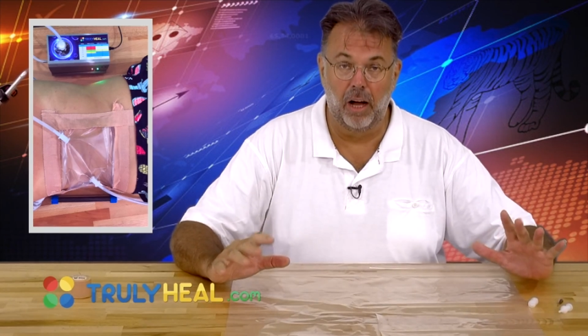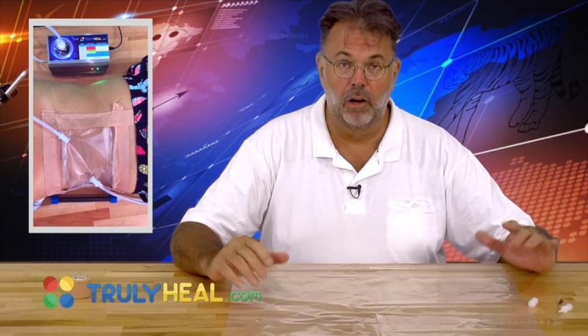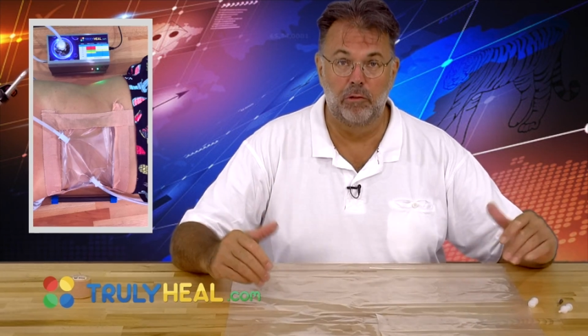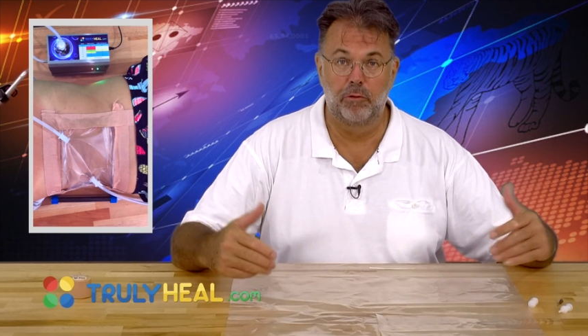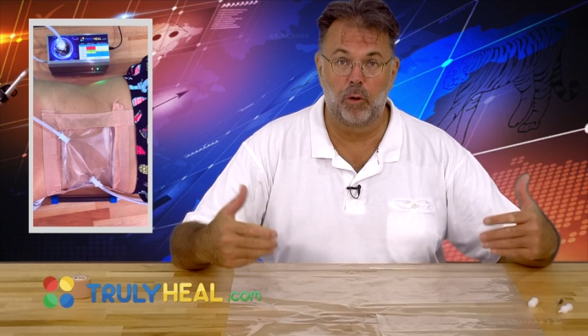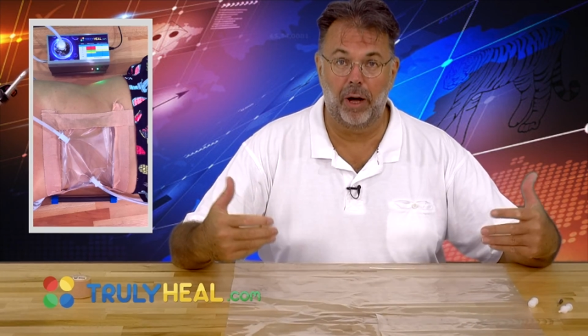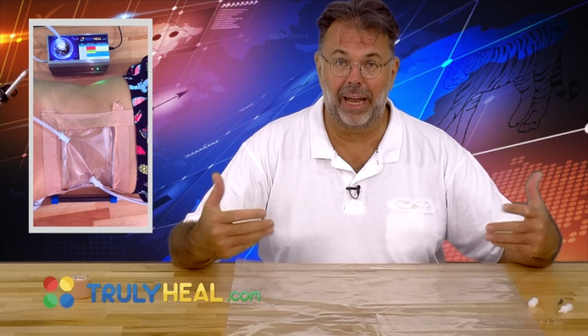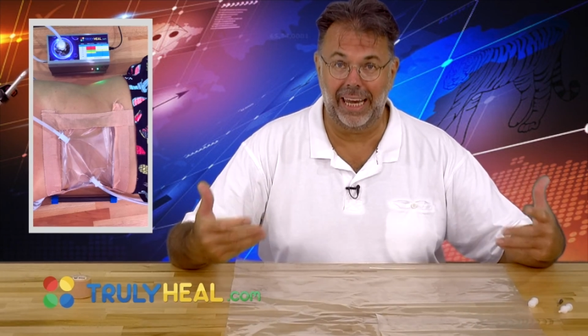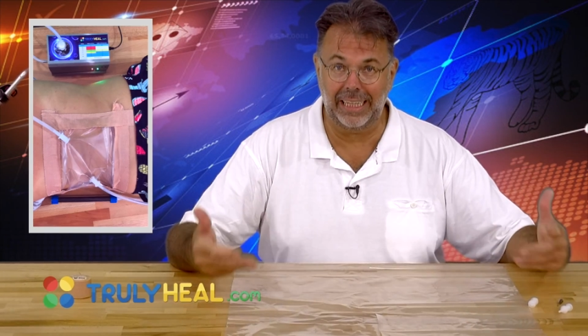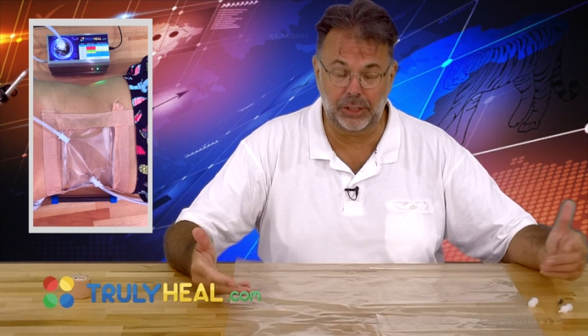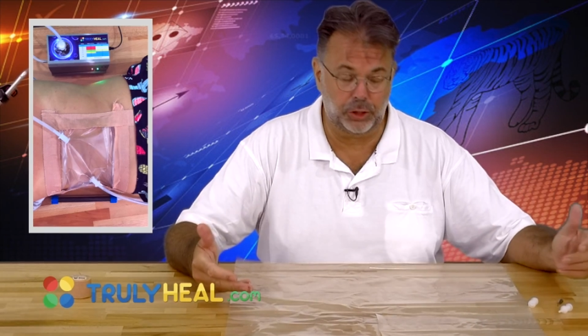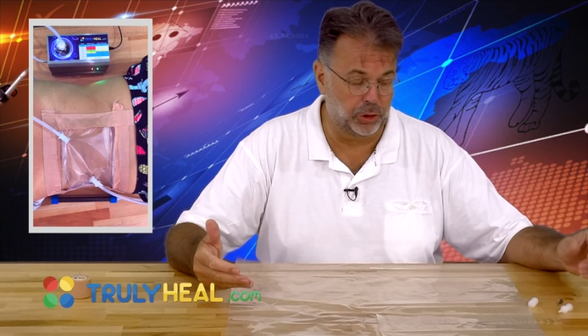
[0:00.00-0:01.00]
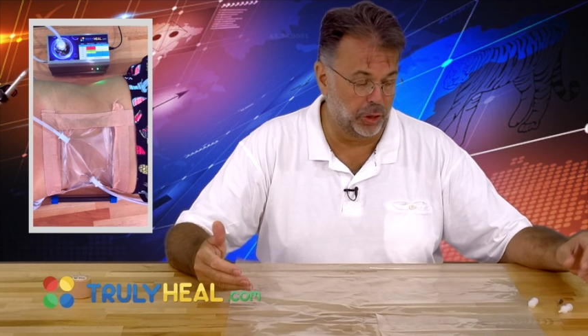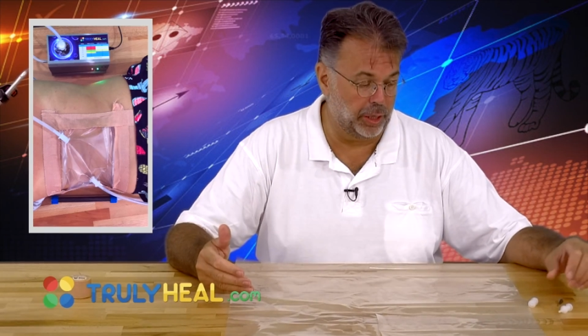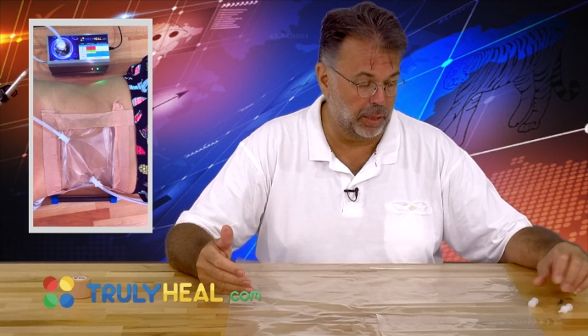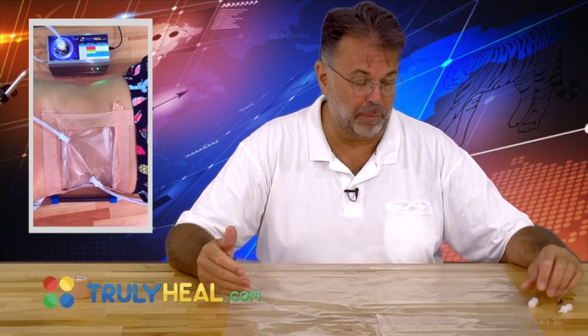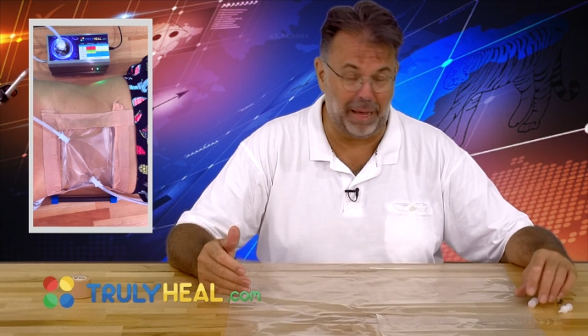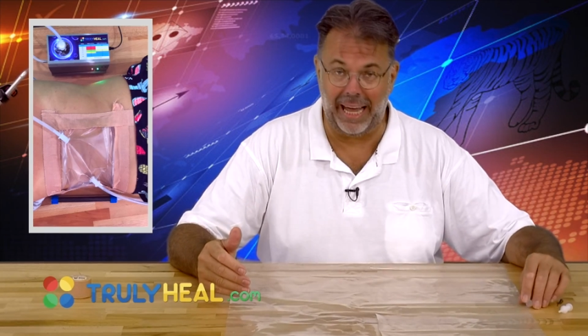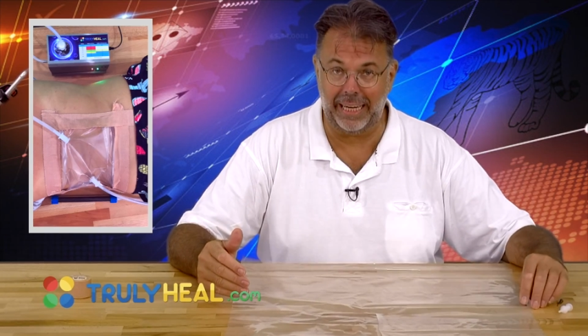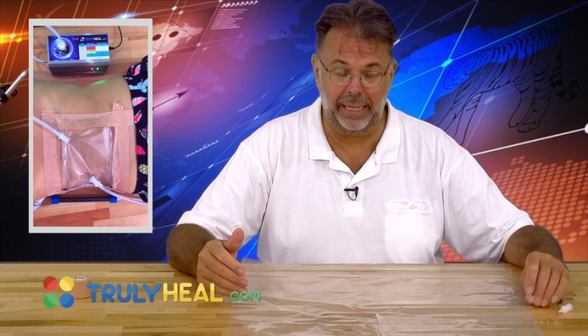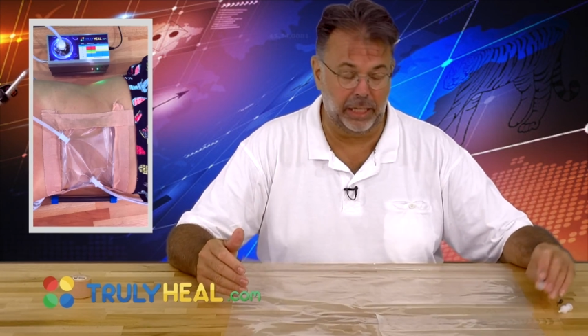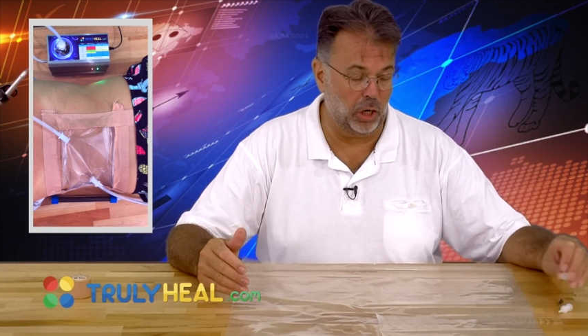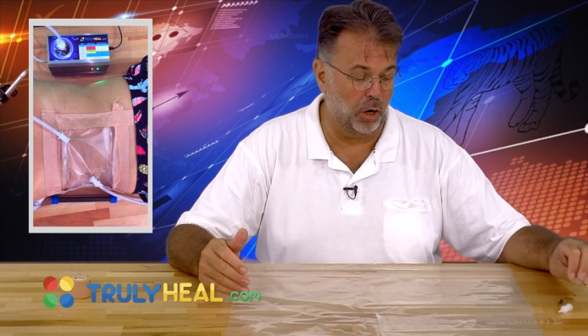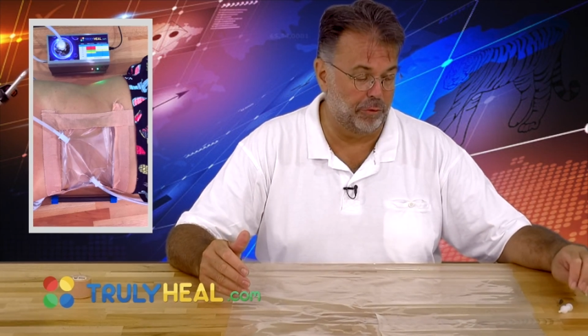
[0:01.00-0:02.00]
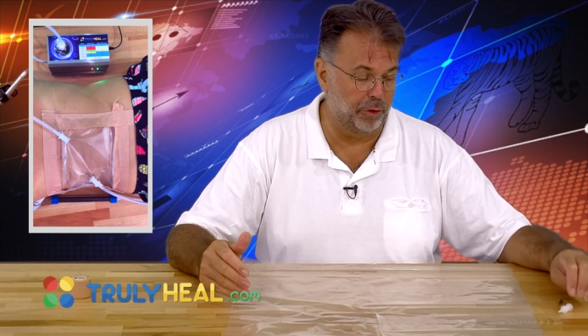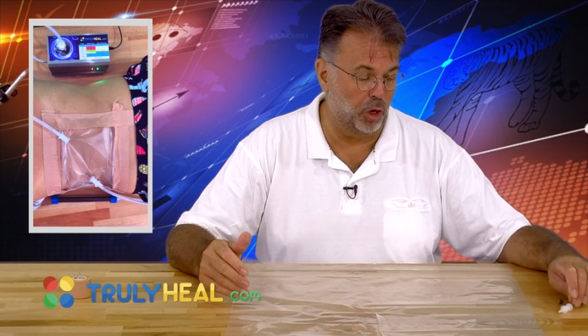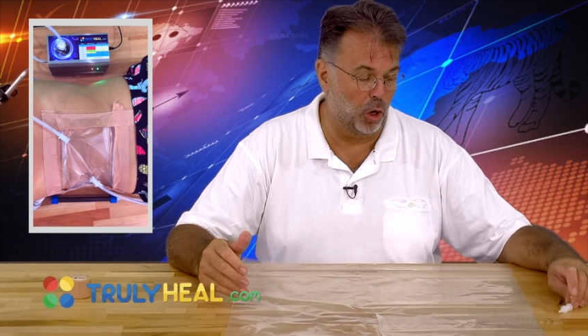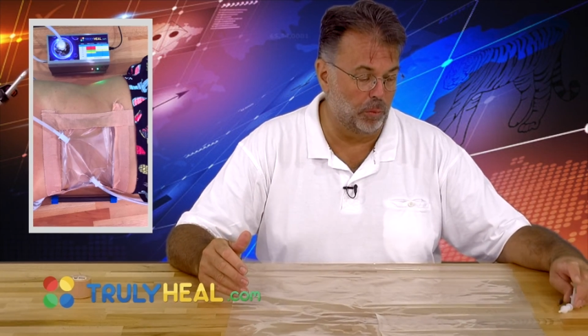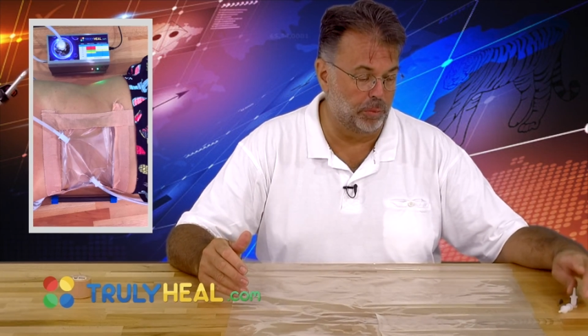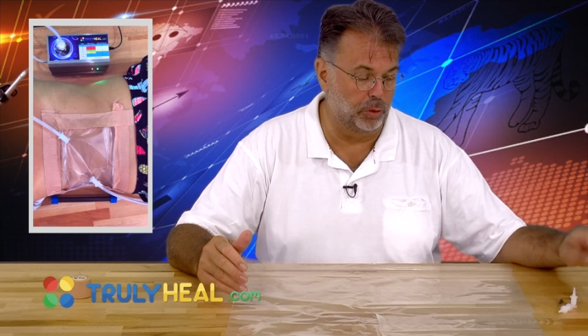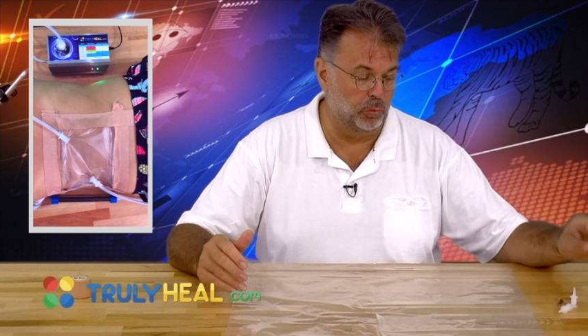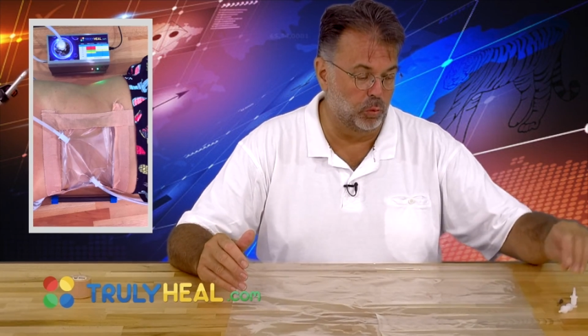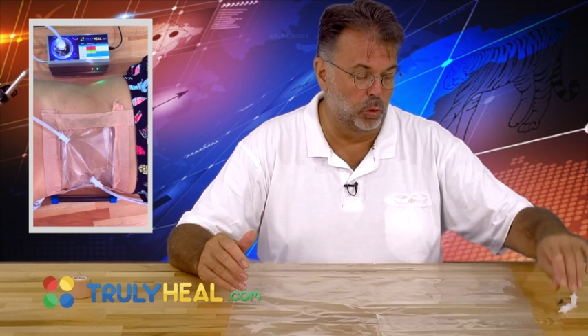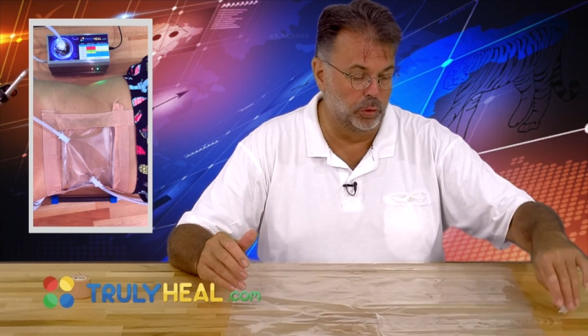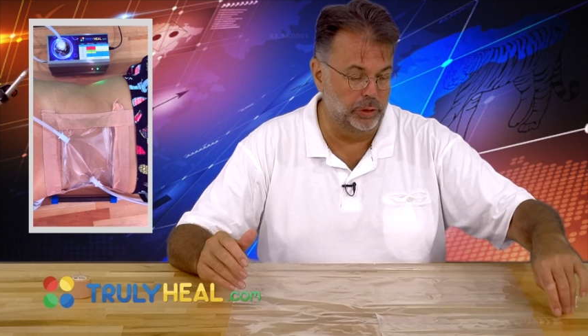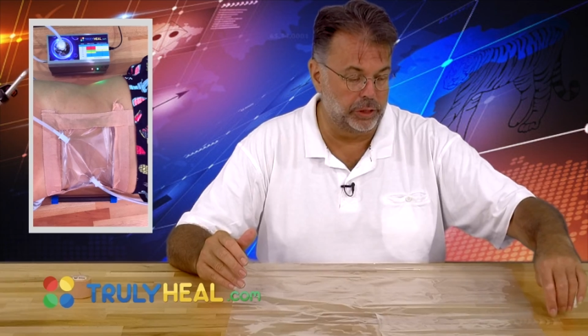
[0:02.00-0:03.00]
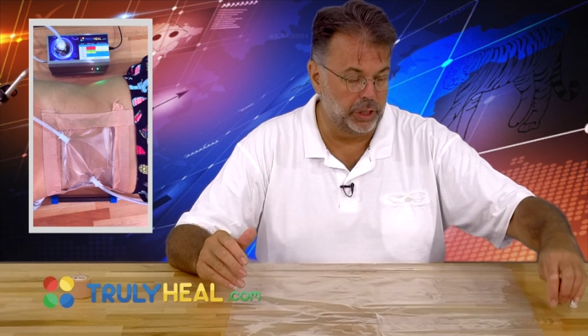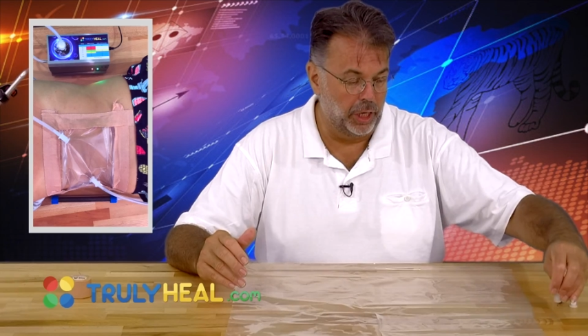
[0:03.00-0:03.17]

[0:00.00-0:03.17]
for external bagging of an open wound.